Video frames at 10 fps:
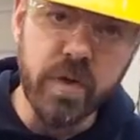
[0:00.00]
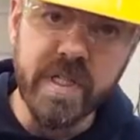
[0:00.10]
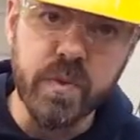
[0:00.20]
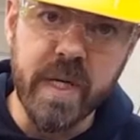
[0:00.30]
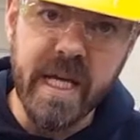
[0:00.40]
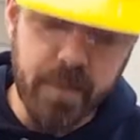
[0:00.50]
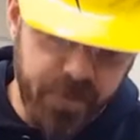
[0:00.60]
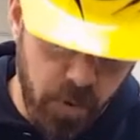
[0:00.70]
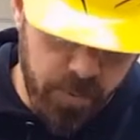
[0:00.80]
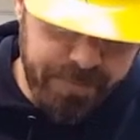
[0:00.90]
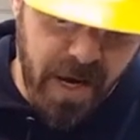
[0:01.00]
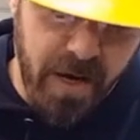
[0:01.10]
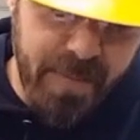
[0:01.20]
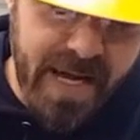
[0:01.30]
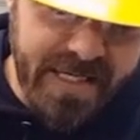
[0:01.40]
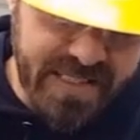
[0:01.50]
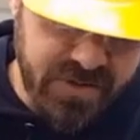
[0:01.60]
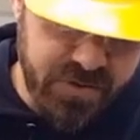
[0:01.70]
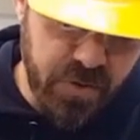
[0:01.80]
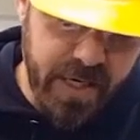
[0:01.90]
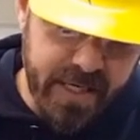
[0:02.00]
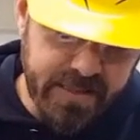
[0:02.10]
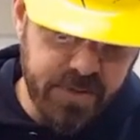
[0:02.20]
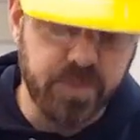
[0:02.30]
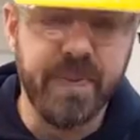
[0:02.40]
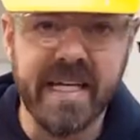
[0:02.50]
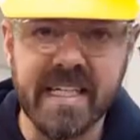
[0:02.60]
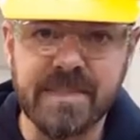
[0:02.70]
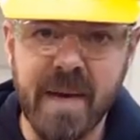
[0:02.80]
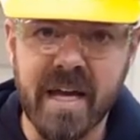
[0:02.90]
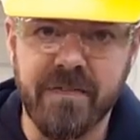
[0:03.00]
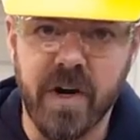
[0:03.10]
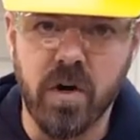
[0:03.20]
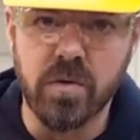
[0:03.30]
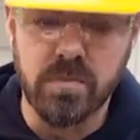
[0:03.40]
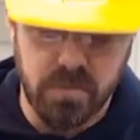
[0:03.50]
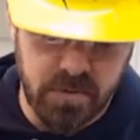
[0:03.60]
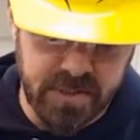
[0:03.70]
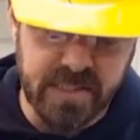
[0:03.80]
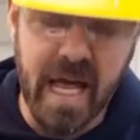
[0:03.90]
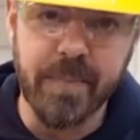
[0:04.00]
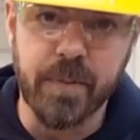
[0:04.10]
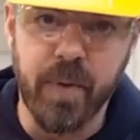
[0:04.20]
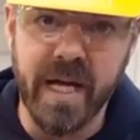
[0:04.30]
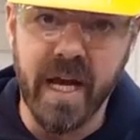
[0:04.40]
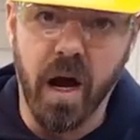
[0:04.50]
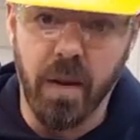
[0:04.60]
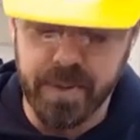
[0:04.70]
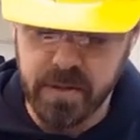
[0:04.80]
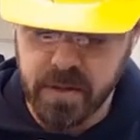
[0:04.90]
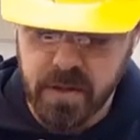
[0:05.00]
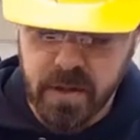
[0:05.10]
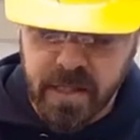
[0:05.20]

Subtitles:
screw this one in before it would bottom out against the threads, it was picking this manifold, this adapter plate up.